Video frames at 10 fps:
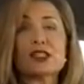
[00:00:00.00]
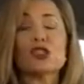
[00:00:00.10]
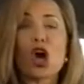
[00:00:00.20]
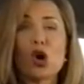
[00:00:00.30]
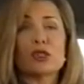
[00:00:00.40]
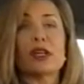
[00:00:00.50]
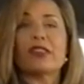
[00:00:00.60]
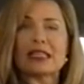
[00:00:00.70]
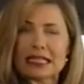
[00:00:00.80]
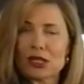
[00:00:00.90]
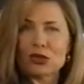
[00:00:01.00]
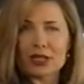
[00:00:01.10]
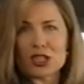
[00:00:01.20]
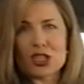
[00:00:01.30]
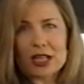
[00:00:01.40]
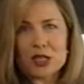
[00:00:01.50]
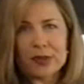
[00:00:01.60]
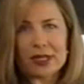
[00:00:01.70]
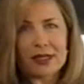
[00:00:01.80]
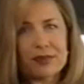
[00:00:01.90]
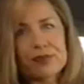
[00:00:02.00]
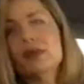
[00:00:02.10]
doesn't alter the tilt adjustment.